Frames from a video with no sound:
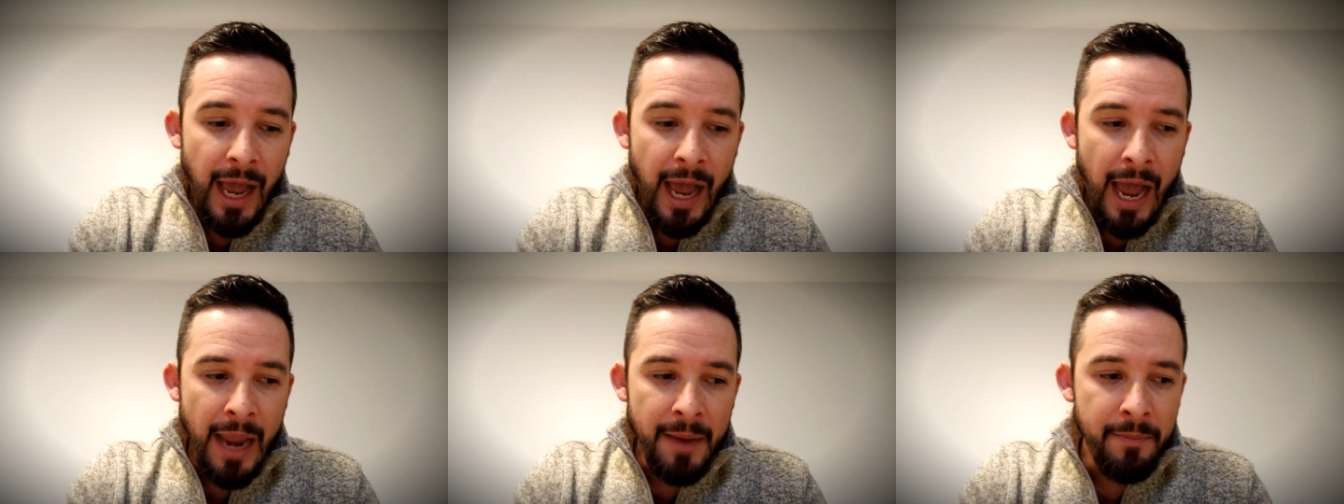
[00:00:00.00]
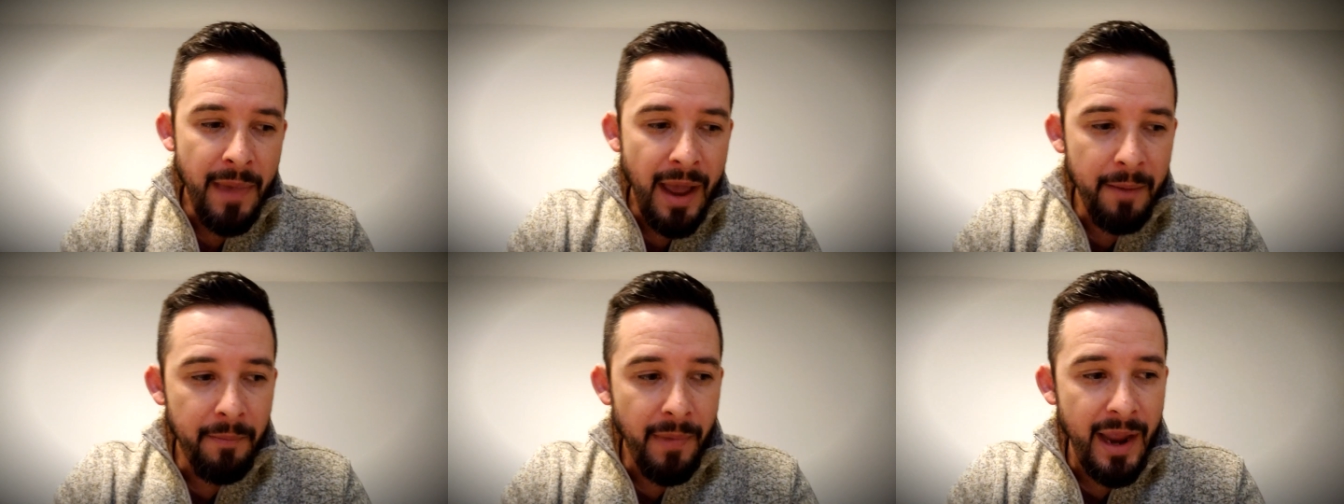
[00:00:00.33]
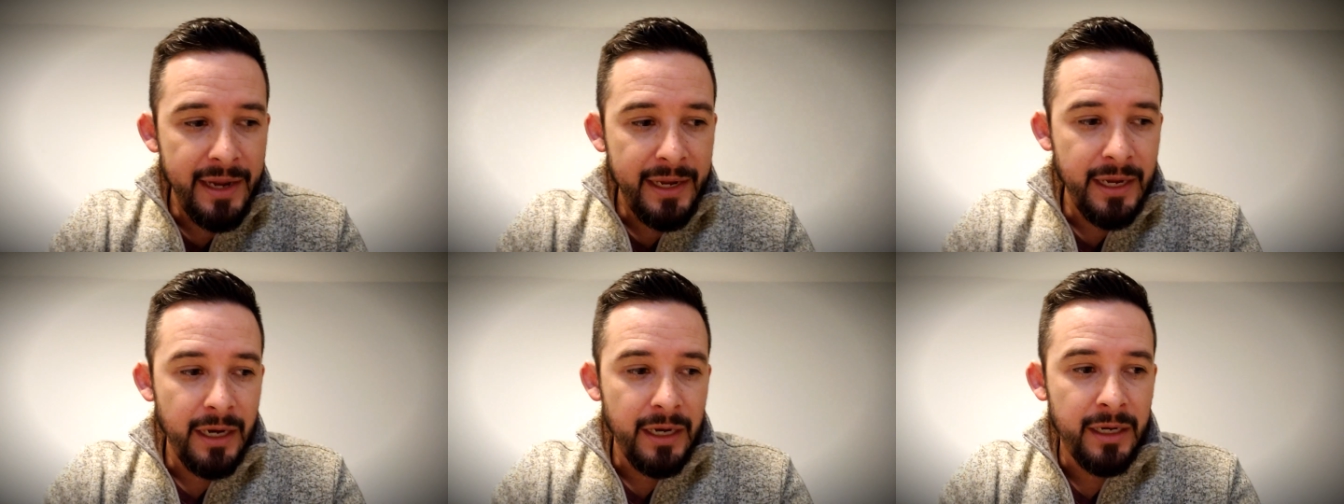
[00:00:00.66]
I met
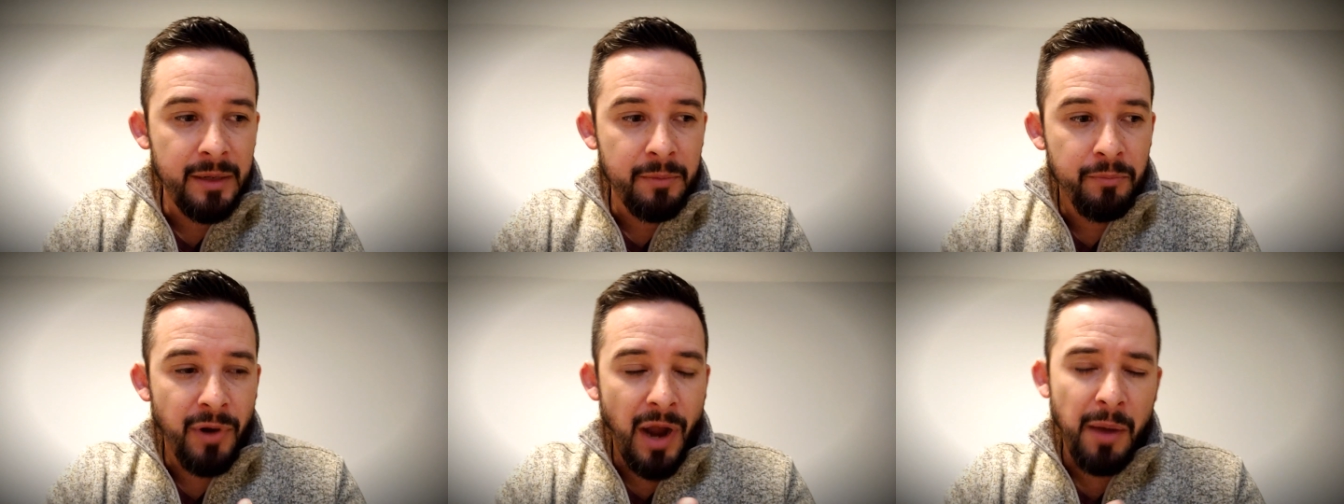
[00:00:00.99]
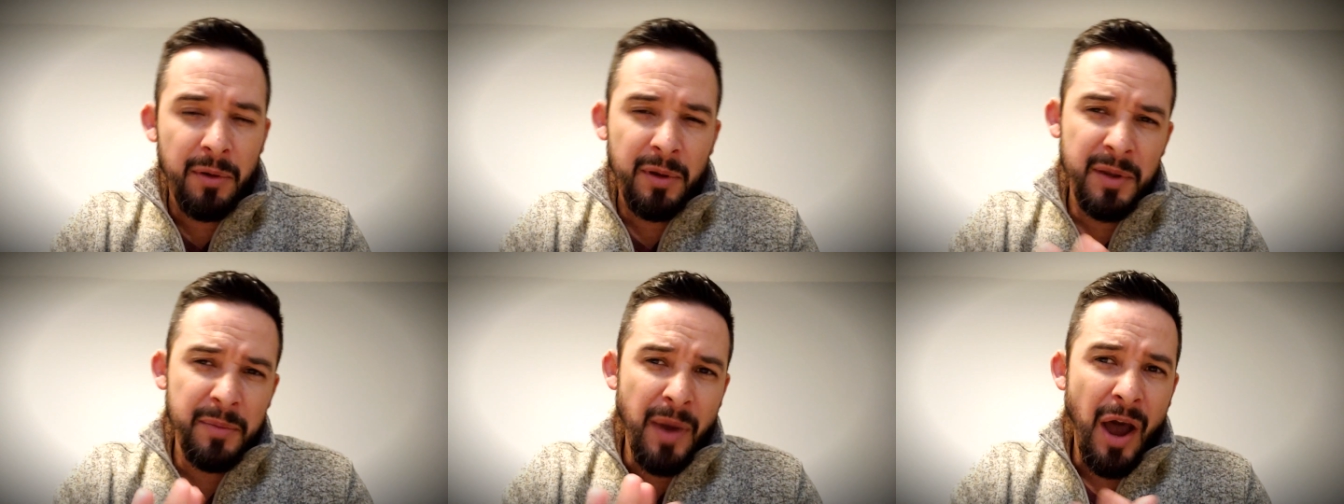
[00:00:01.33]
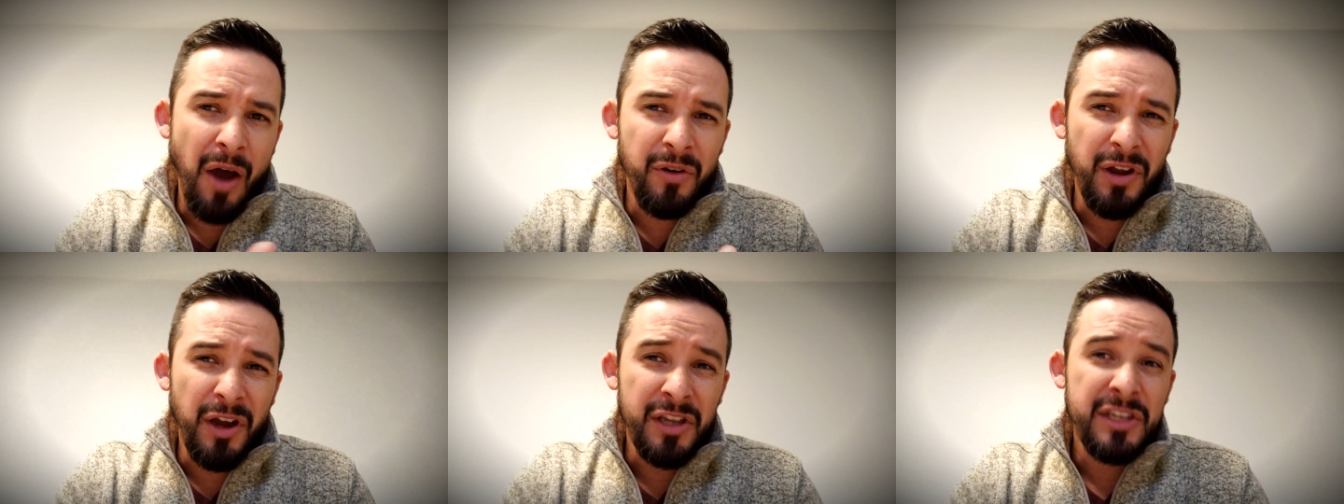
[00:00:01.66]
Mike probably
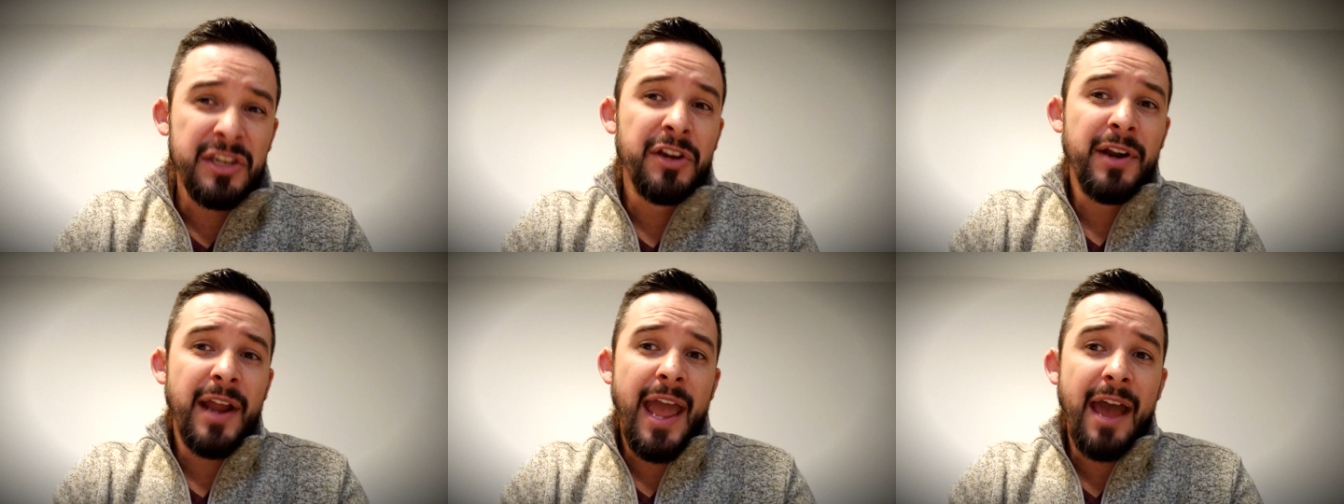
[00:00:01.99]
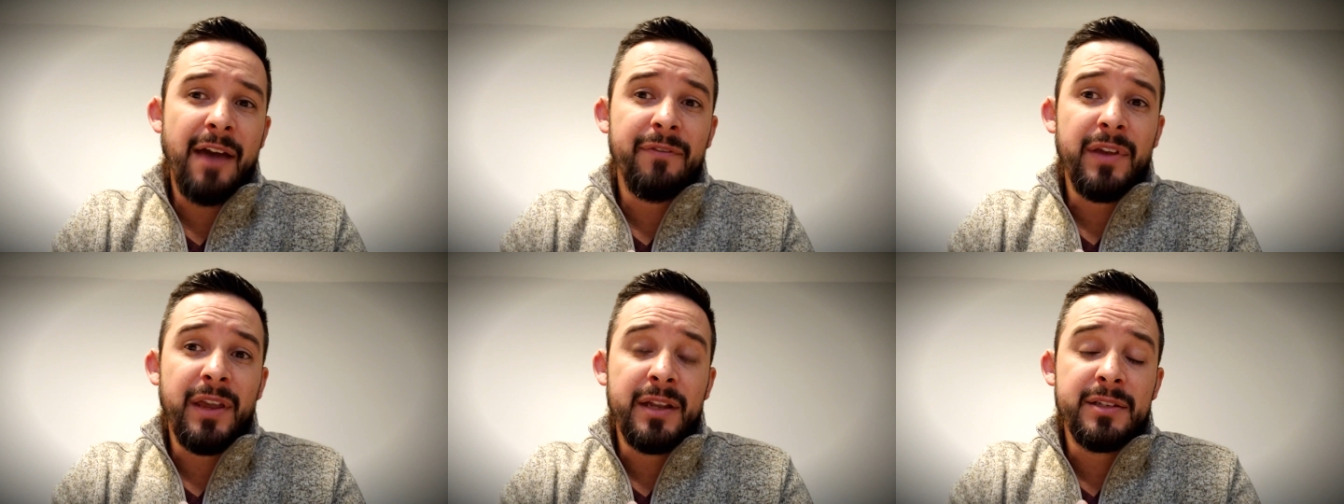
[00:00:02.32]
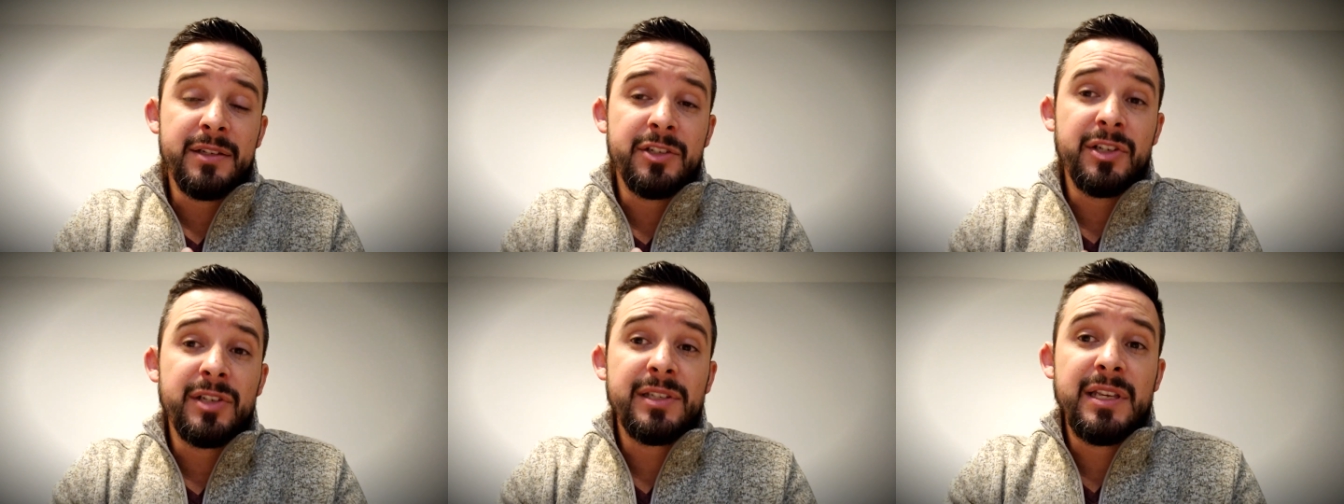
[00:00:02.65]
about a year and a half
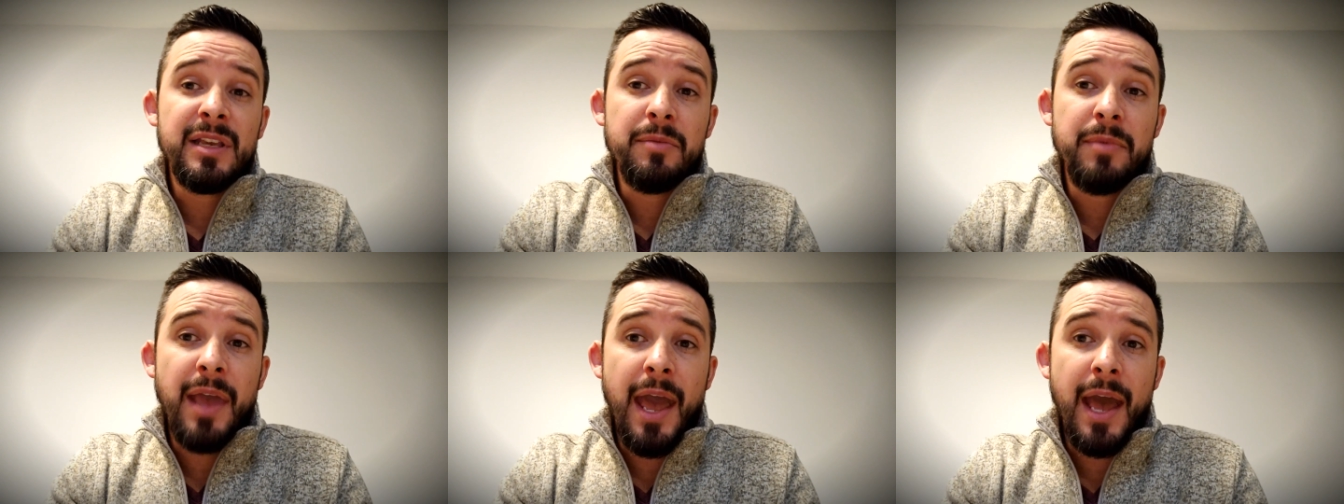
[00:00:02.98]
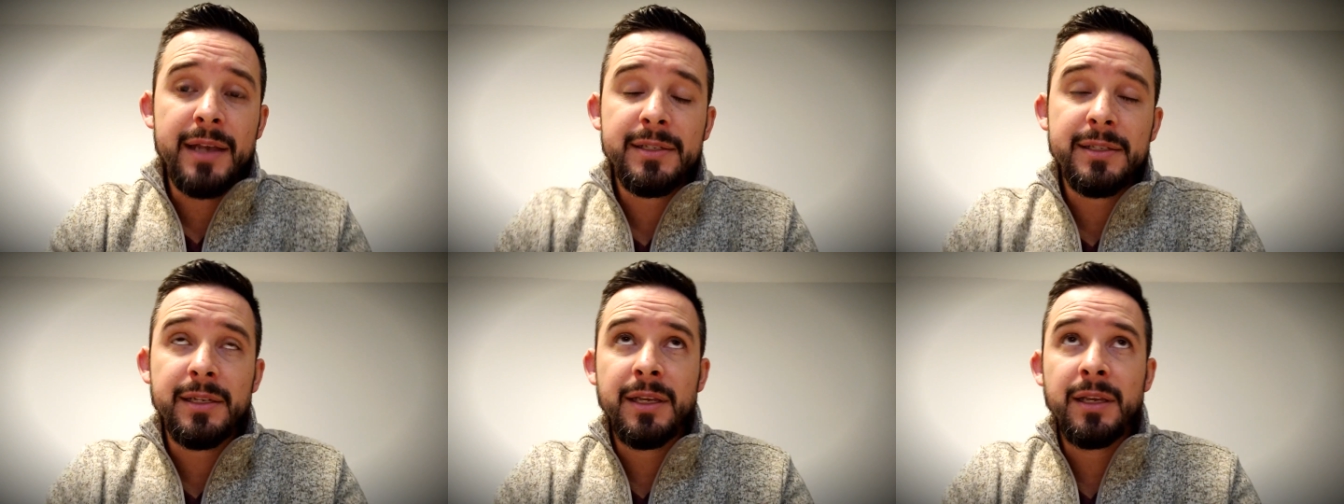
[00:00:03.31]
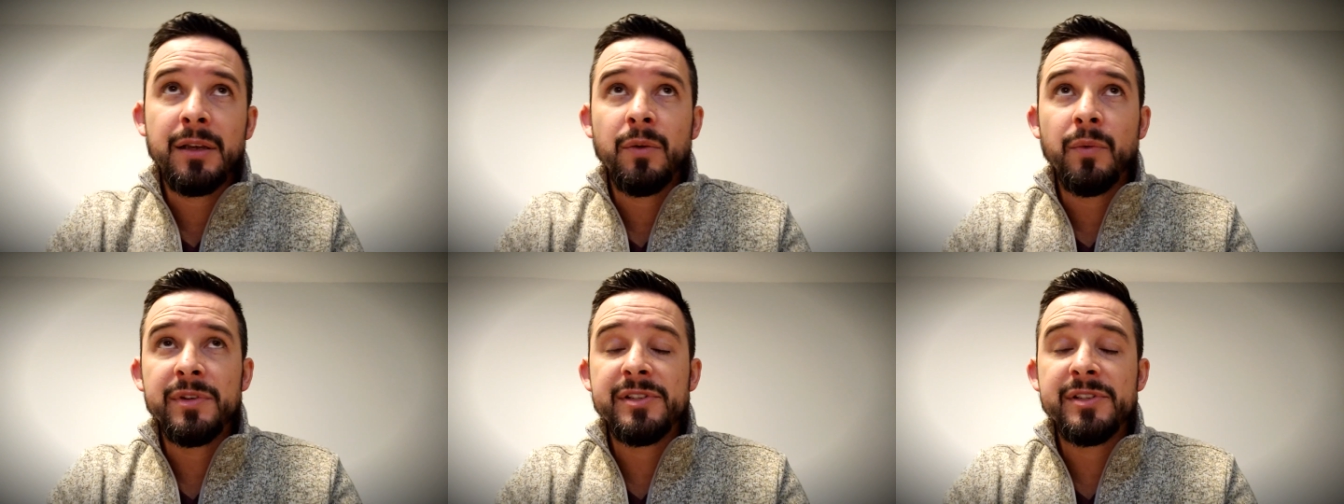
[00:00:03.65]
into Just Keep Casting.